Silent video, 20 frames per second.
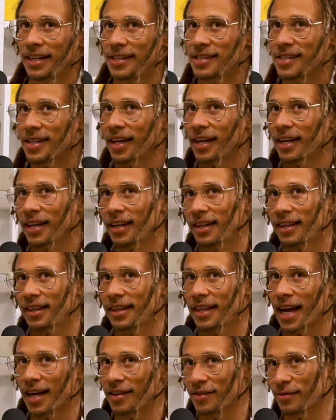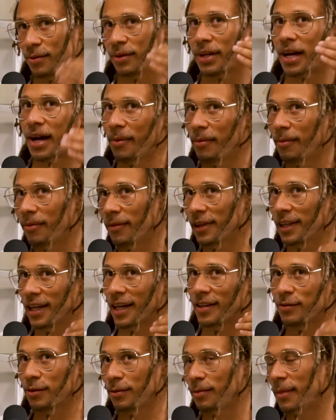It's like, that's what
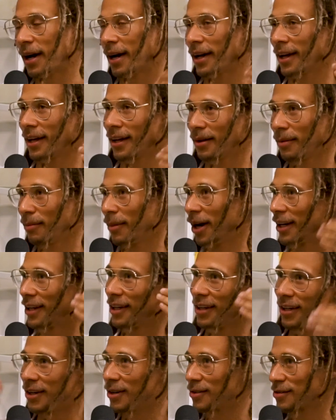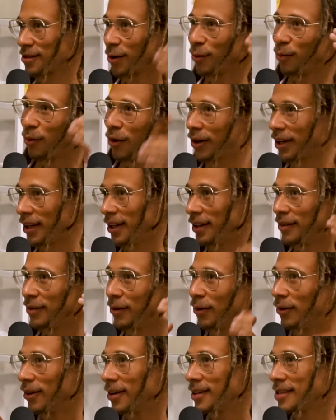my gears are working
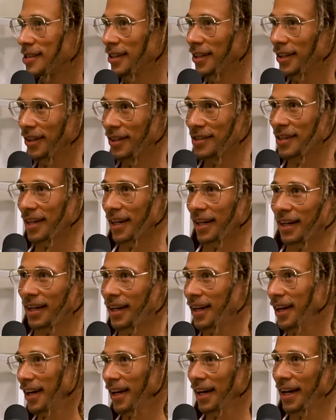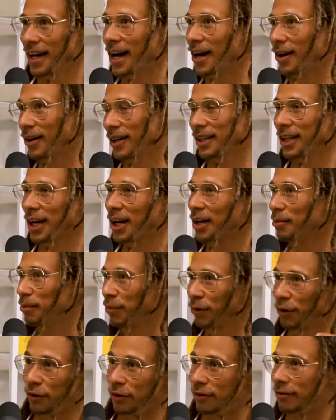towards. You know, it's like, how can I
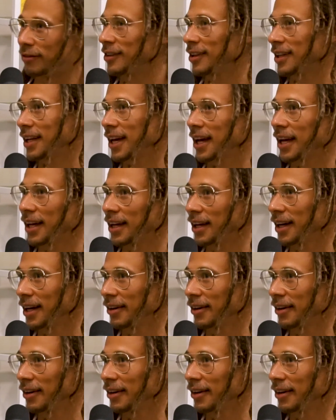improve today?